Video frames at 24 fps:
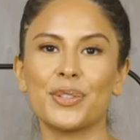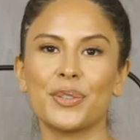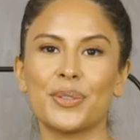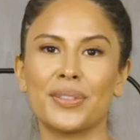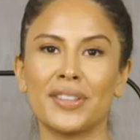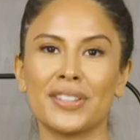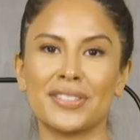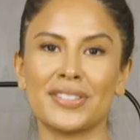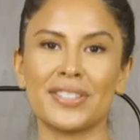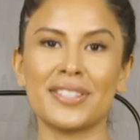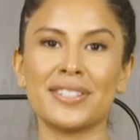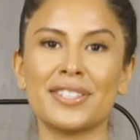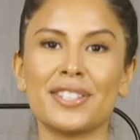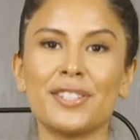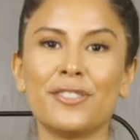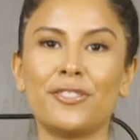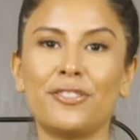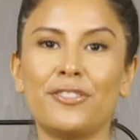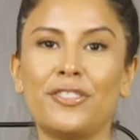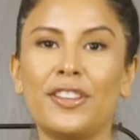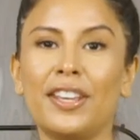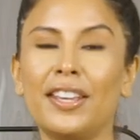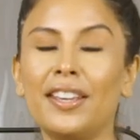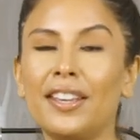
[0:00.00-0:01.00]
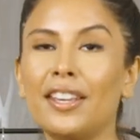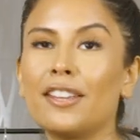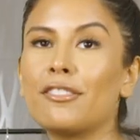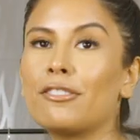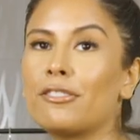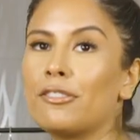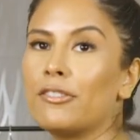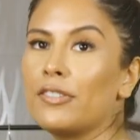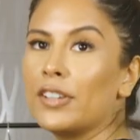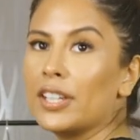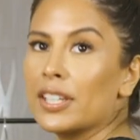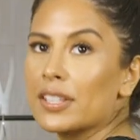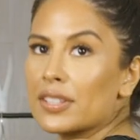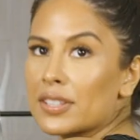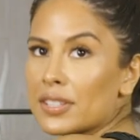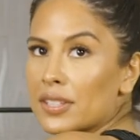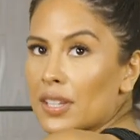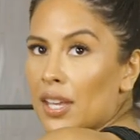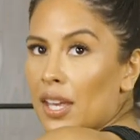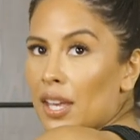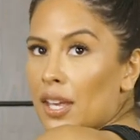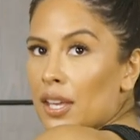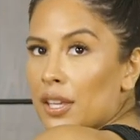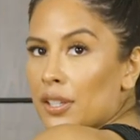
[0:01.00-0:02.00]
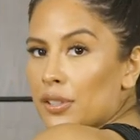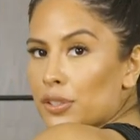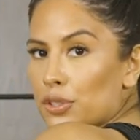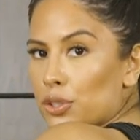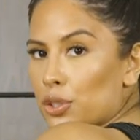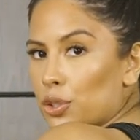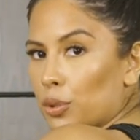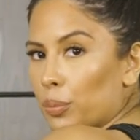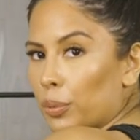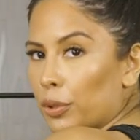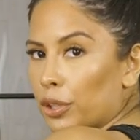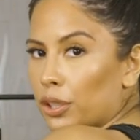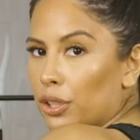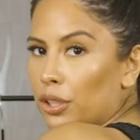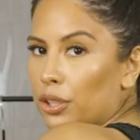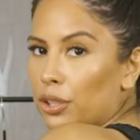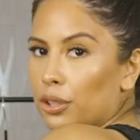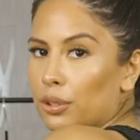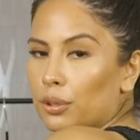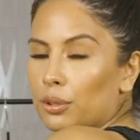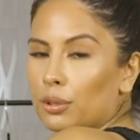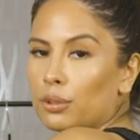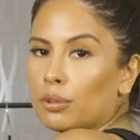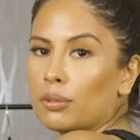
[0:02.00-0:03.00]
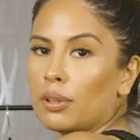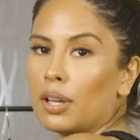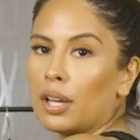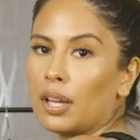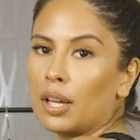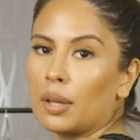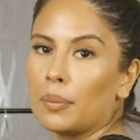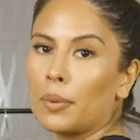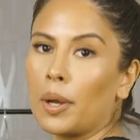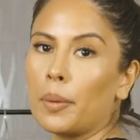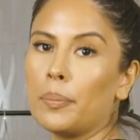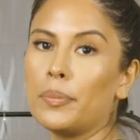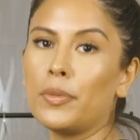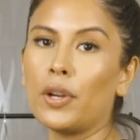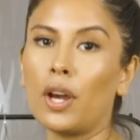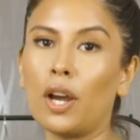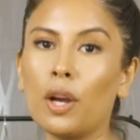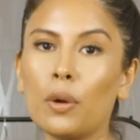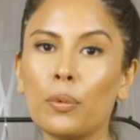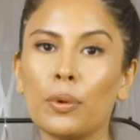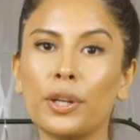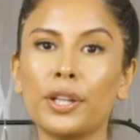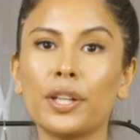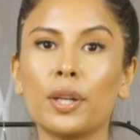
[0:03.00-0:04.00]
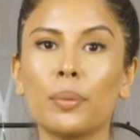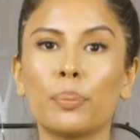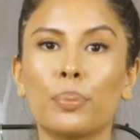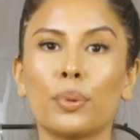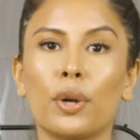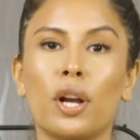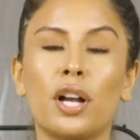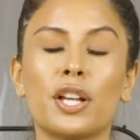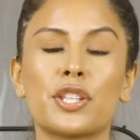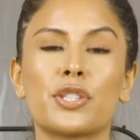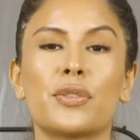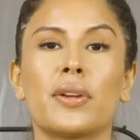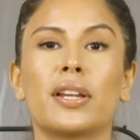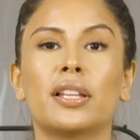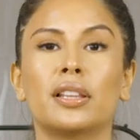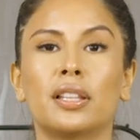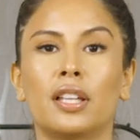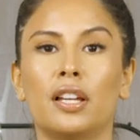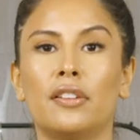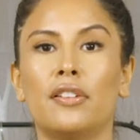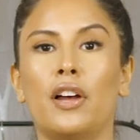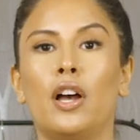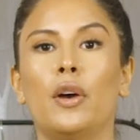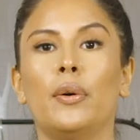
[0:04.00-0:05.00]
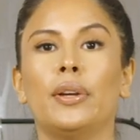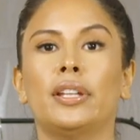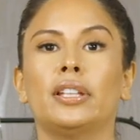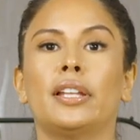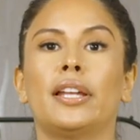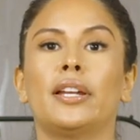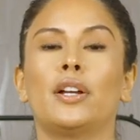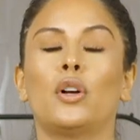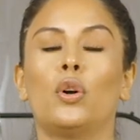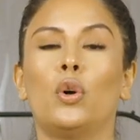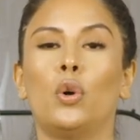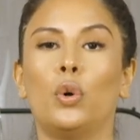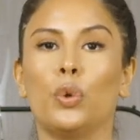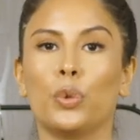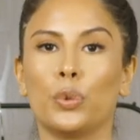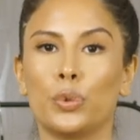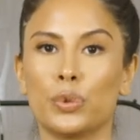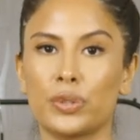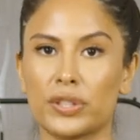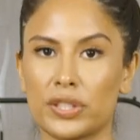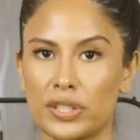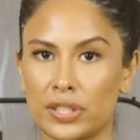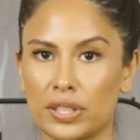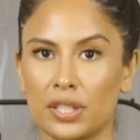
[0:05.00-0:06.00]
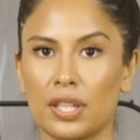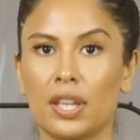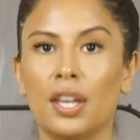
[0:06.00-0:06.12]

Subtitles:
So this is the fit. It fits super cute. I'm not wearing a bra, so I love how it like holds